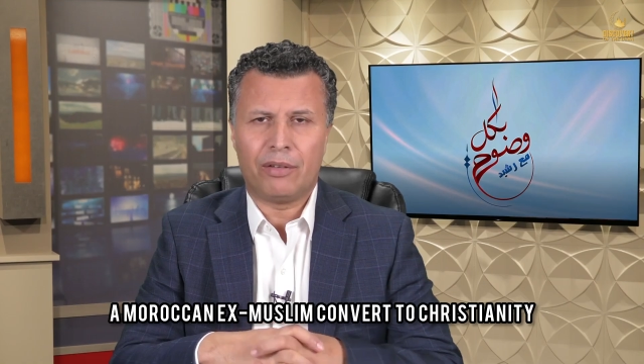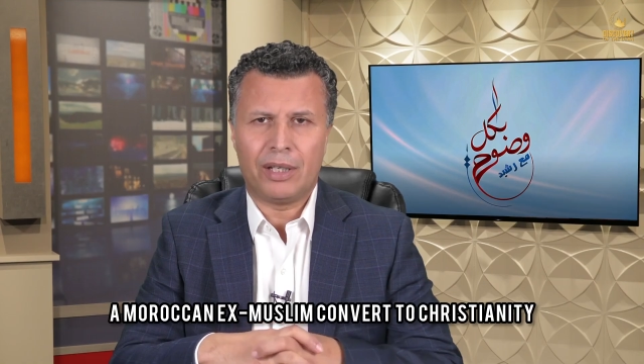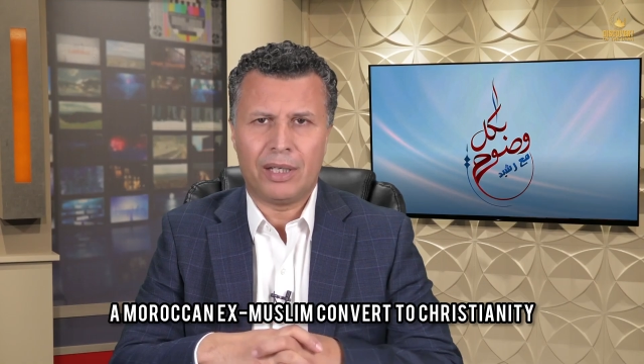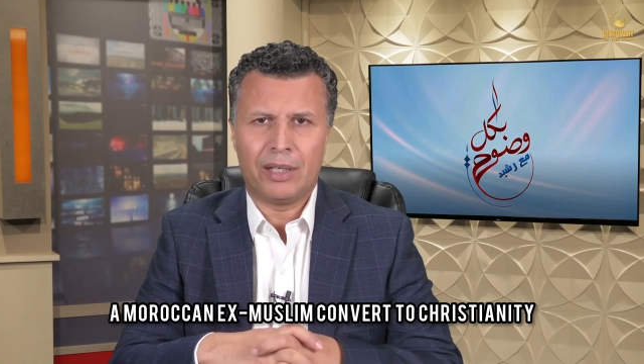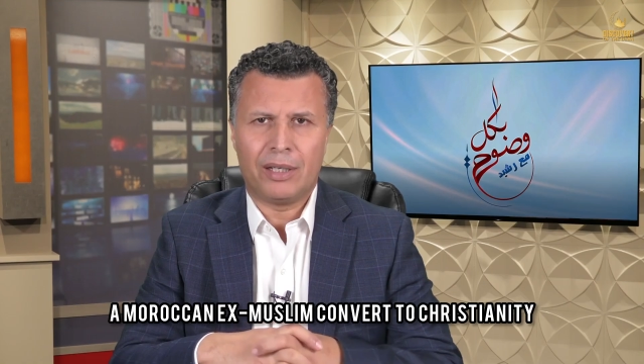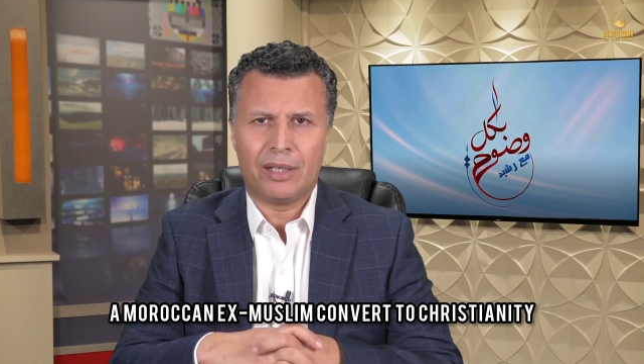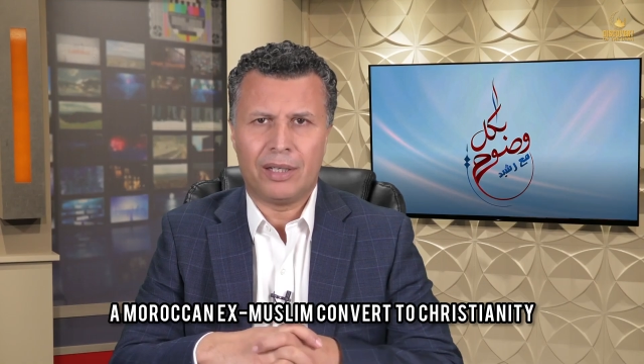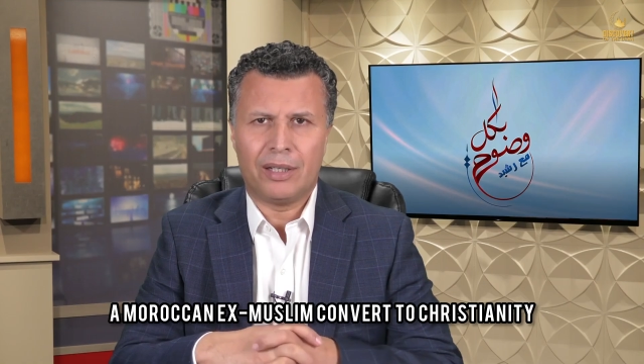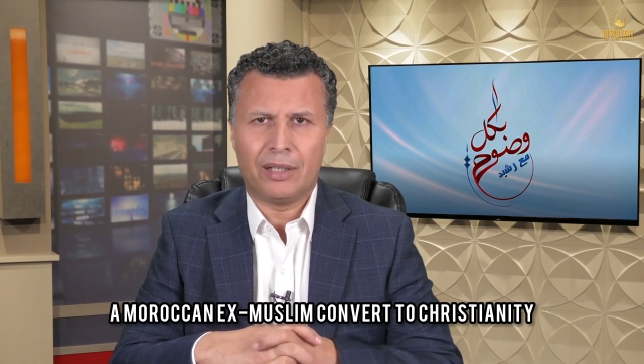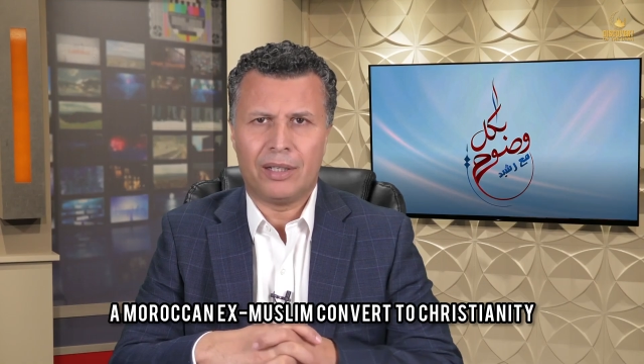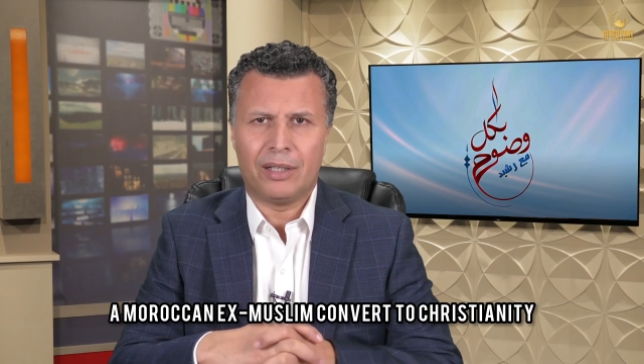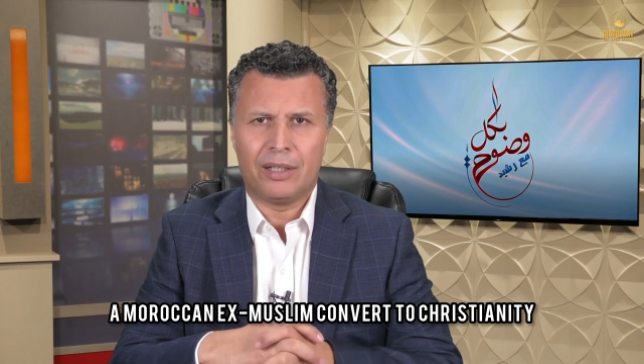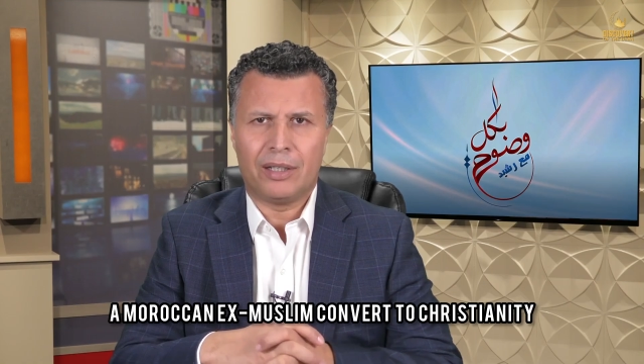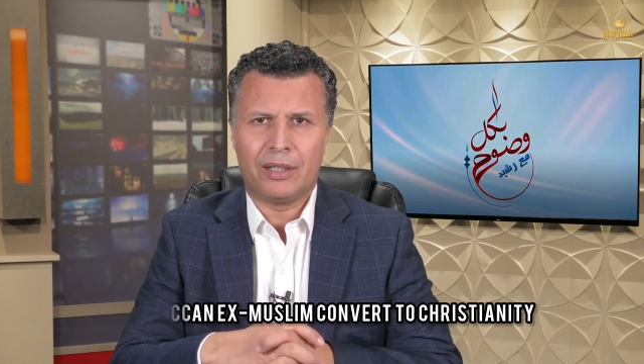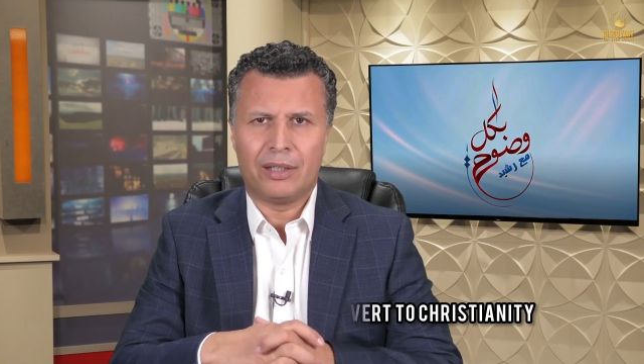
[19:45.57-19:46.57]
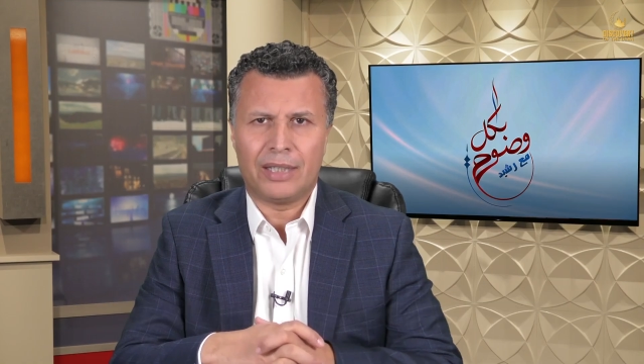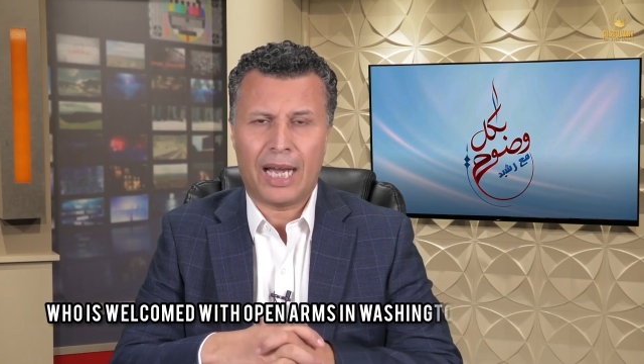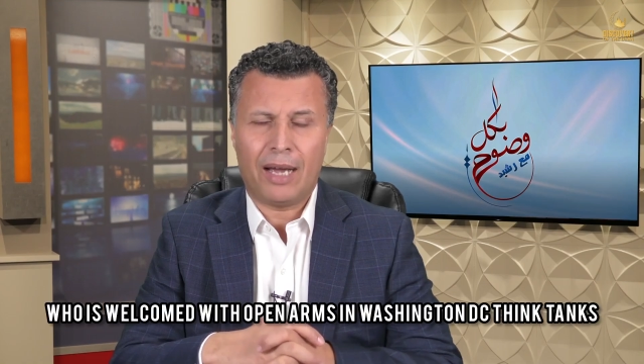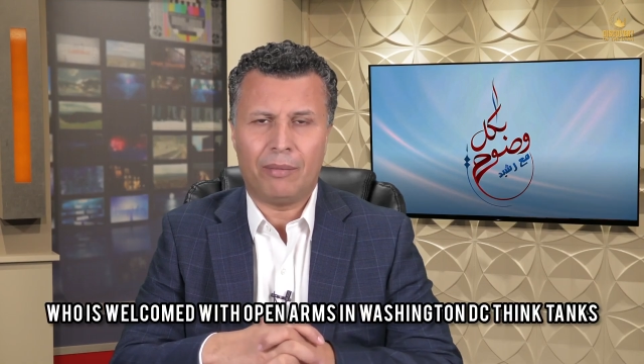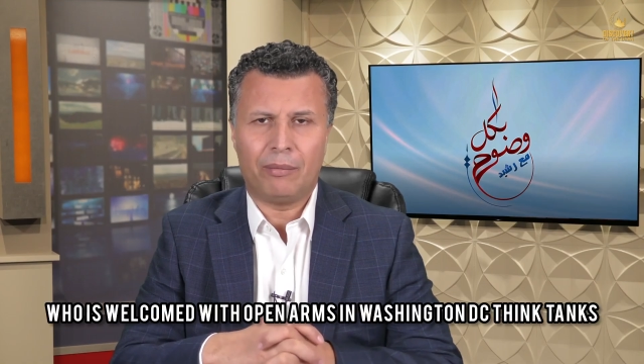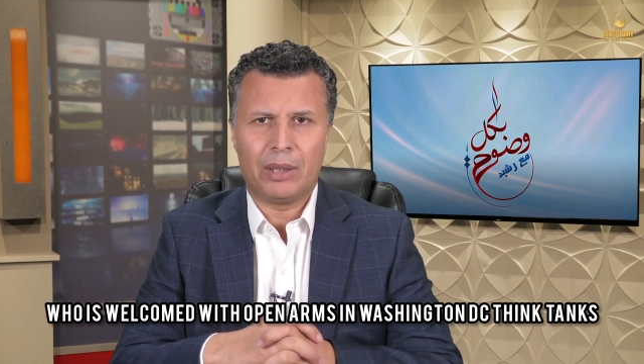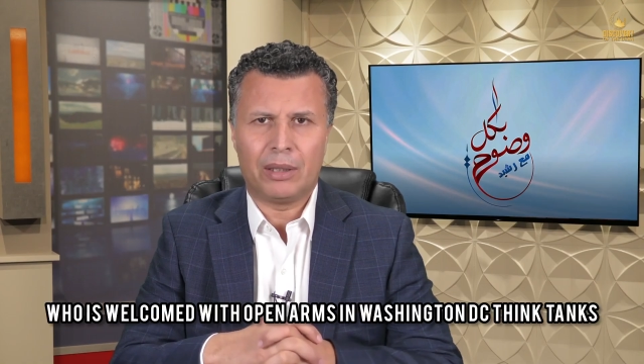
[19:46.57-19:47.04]
to Christianity who is
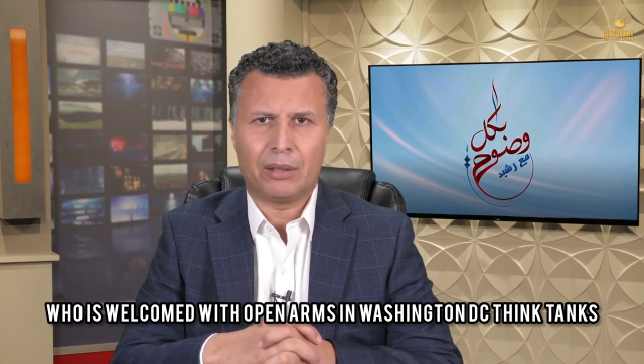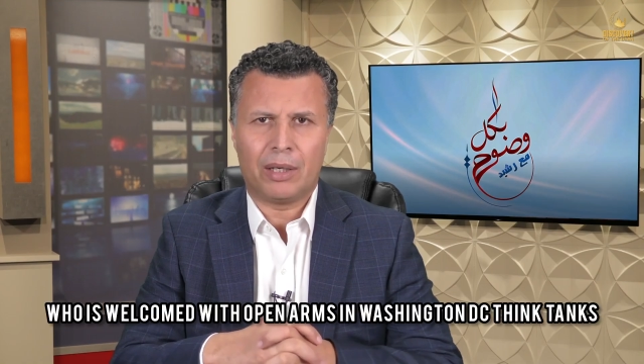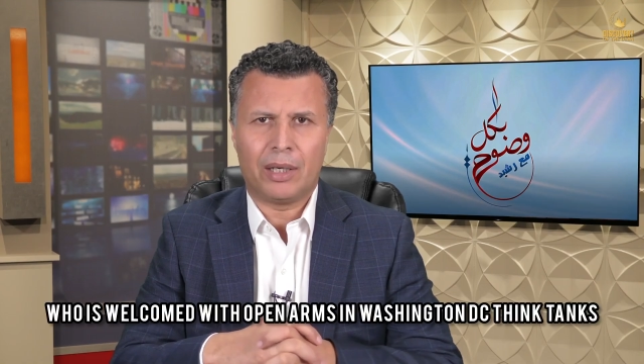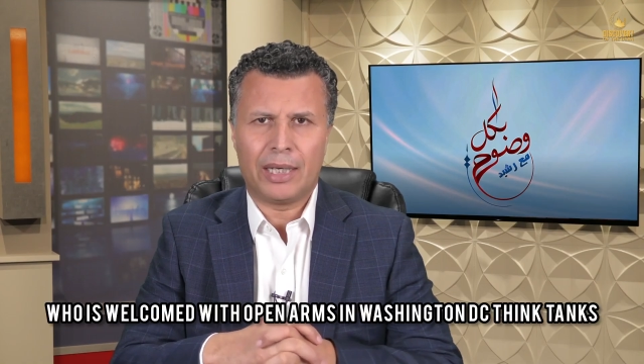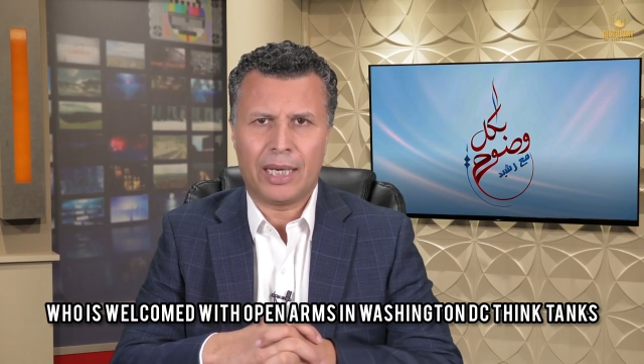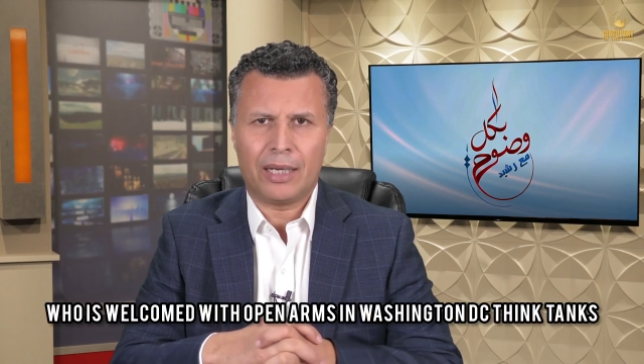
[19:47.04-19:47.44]
welcomed with